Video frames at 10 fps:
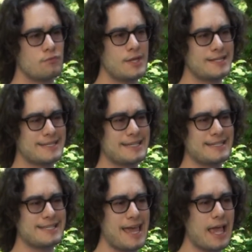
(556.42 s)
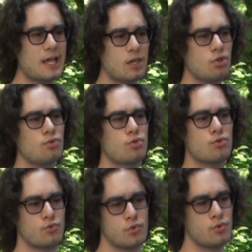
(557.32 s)
It's going to take you
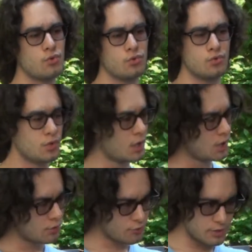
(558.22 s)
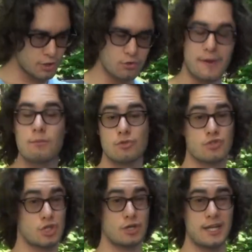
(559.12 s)
through an incredible
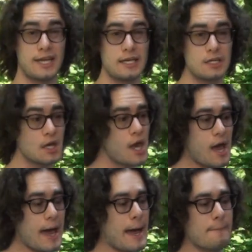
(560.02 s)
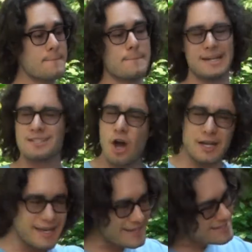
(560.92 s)
journey, but it's not
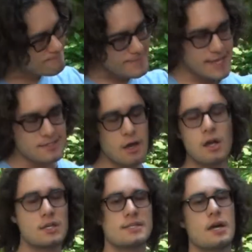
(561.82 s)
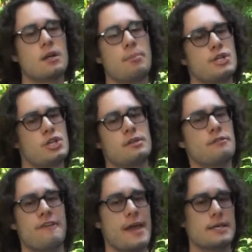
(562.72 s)
going to sucker punch you in the
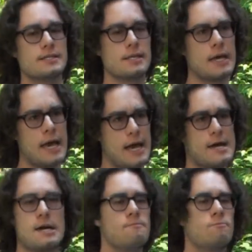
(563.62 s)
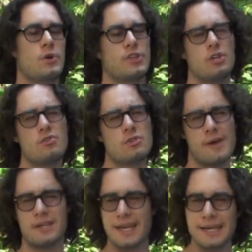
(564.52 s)
face with a huge
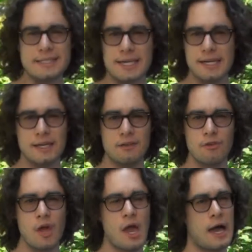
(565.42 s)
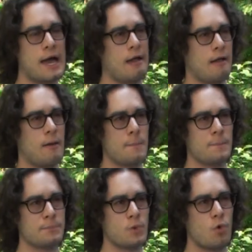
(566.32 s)
amount of nicotine
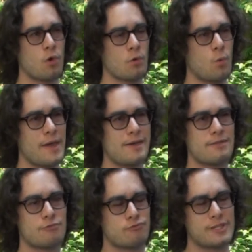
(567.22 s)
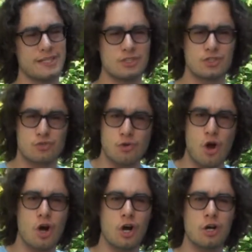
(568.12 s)
or with really
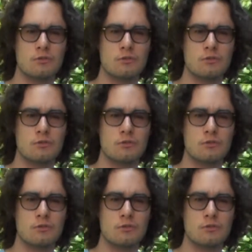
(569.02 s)
strong,